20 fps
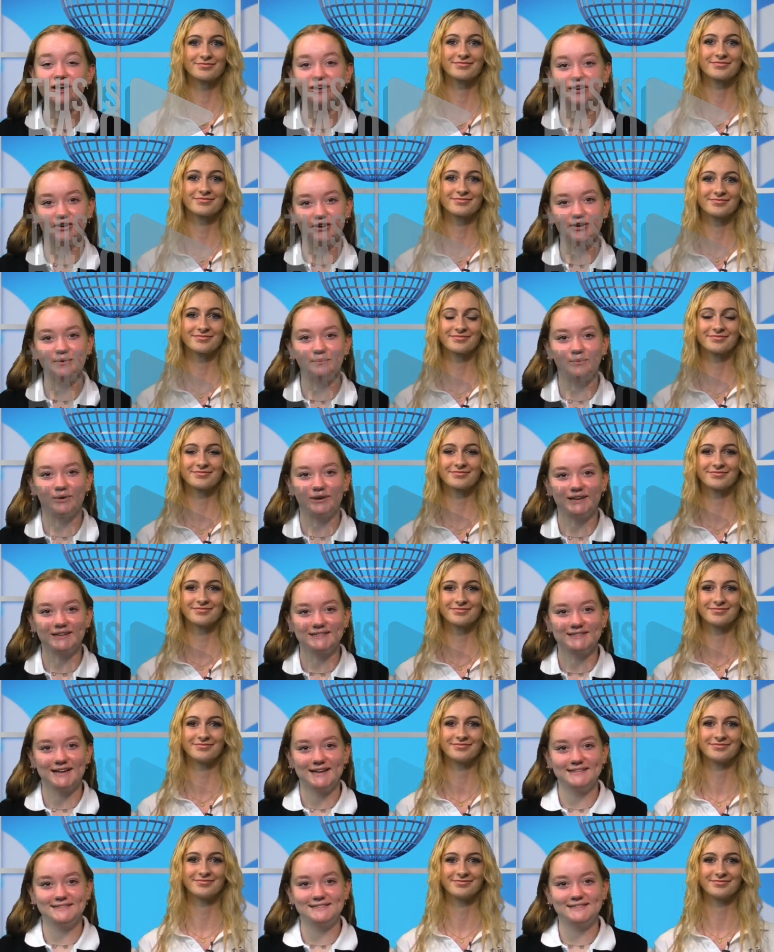Speaker 1: Good morning,
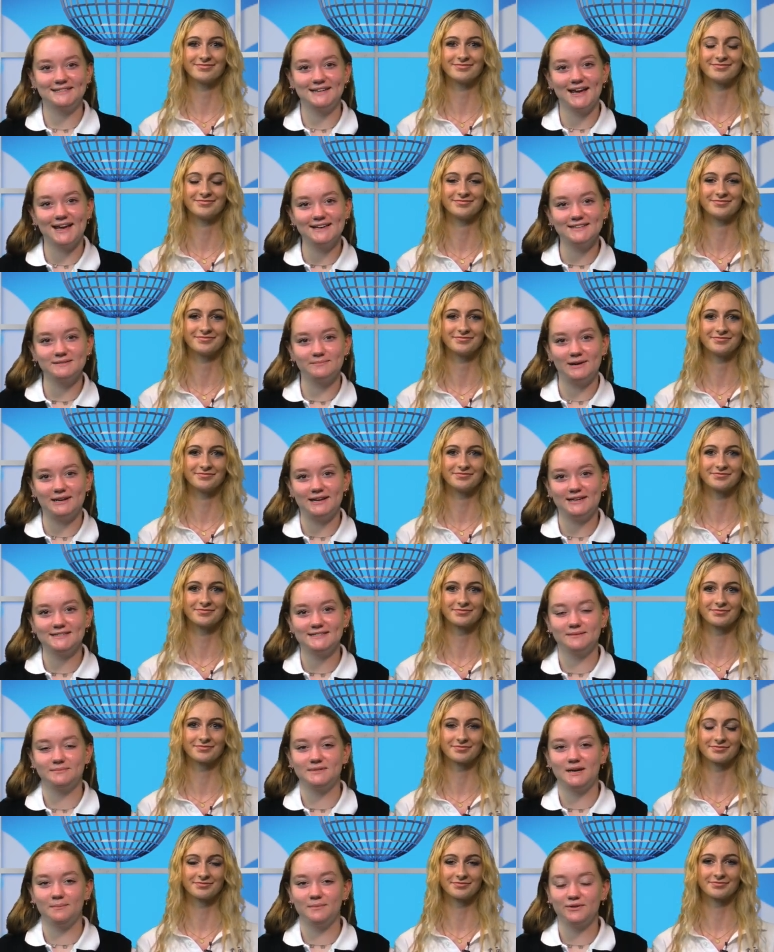Saints. Today is Monday,
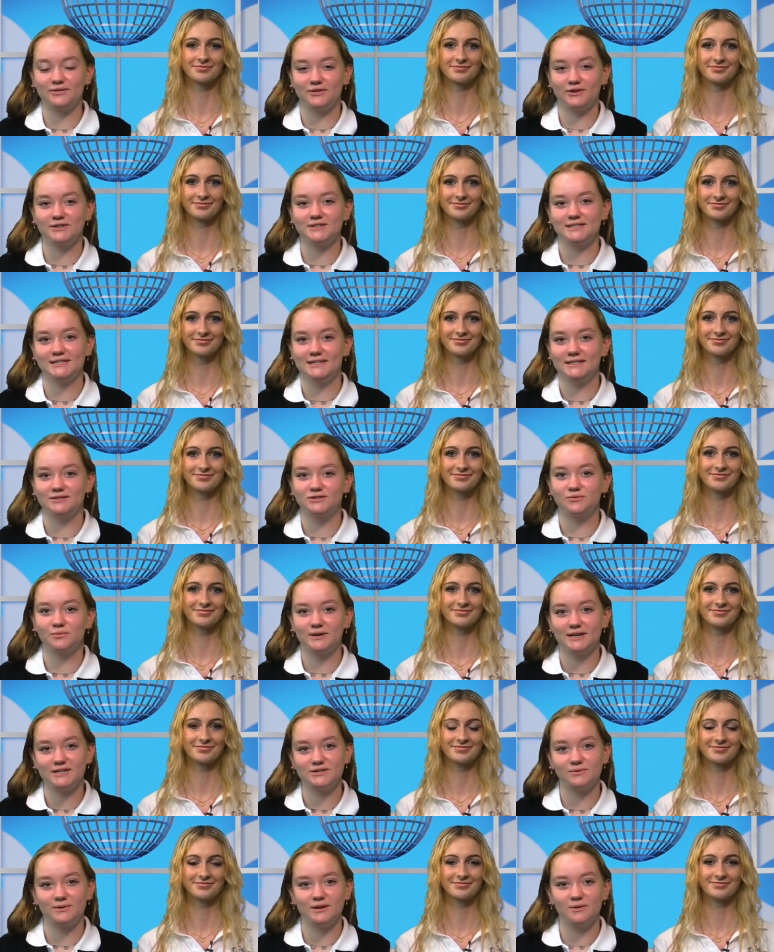September 13th,
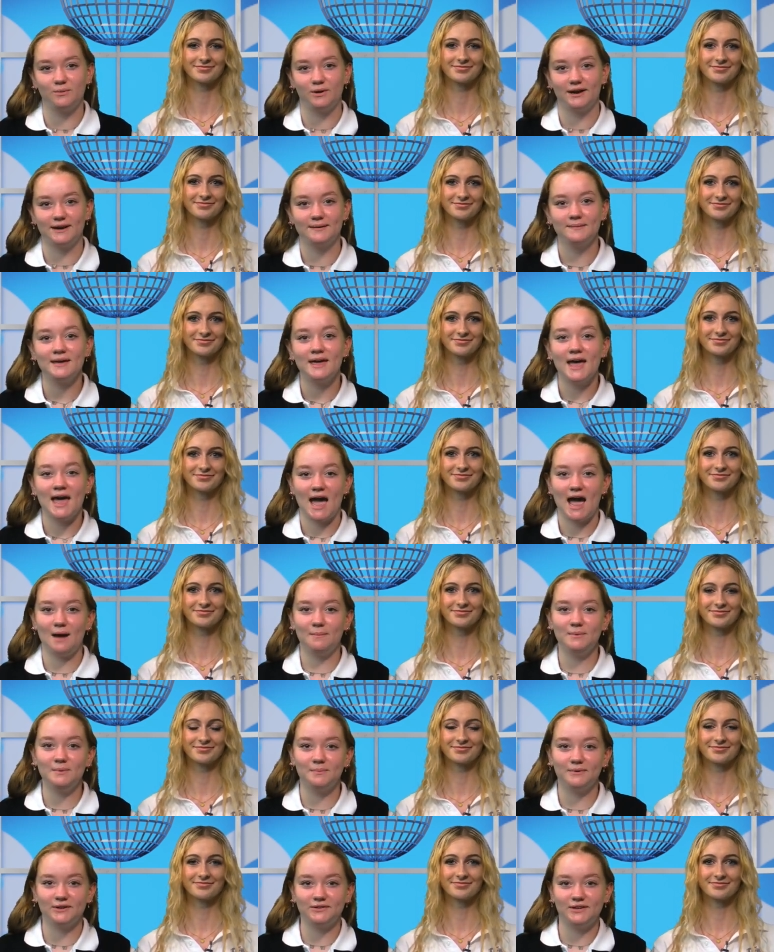2021.
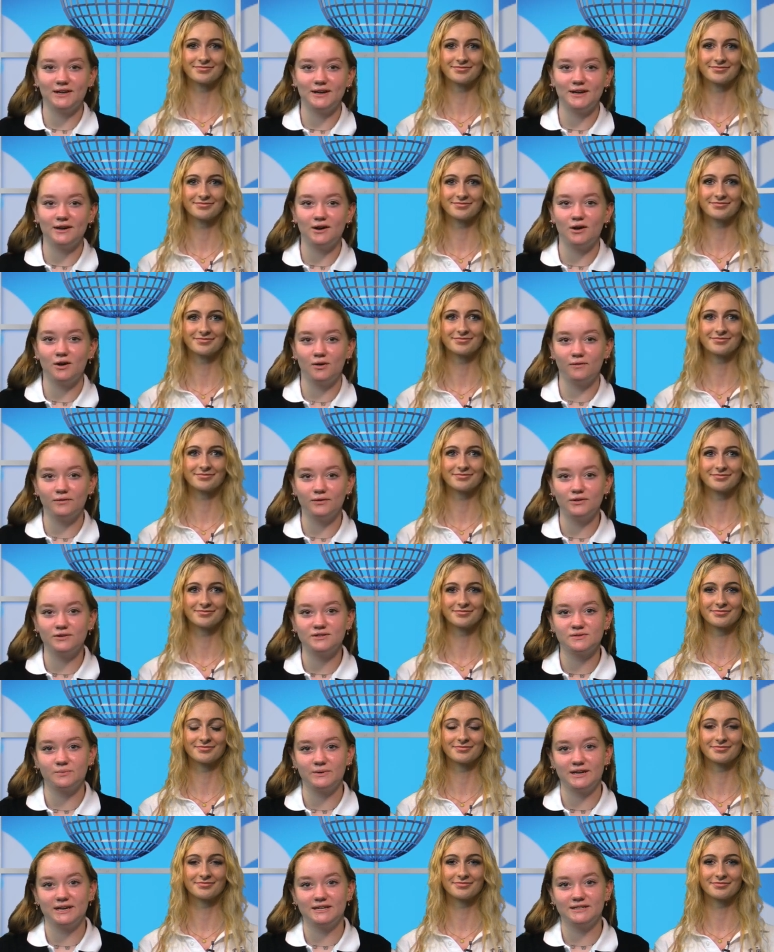Happy birthday over this
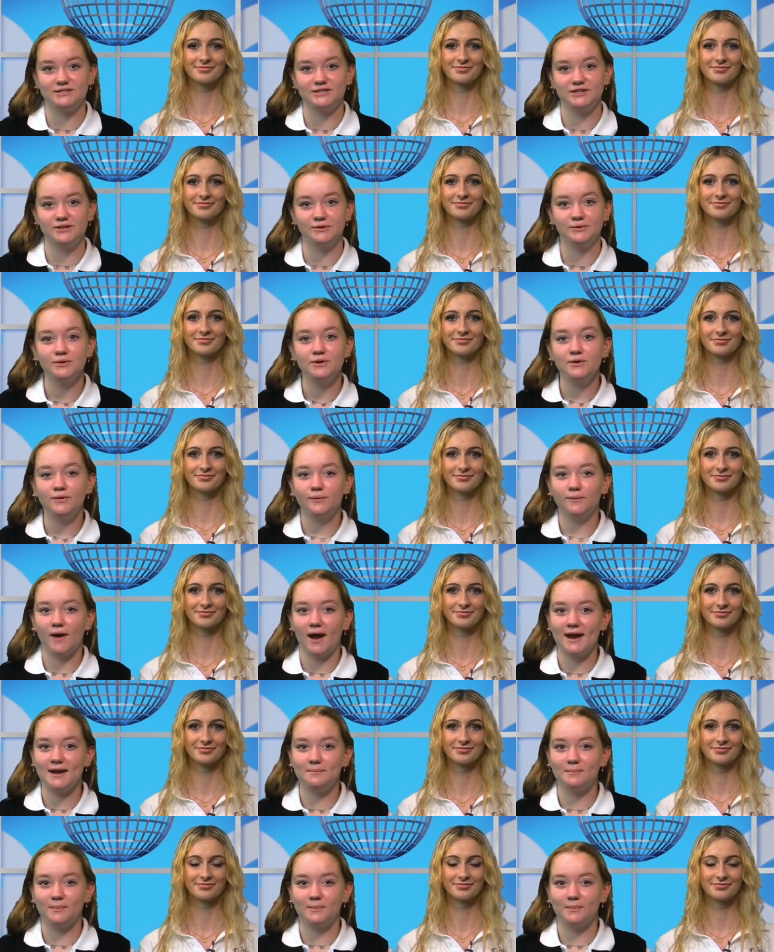weekend to Ryan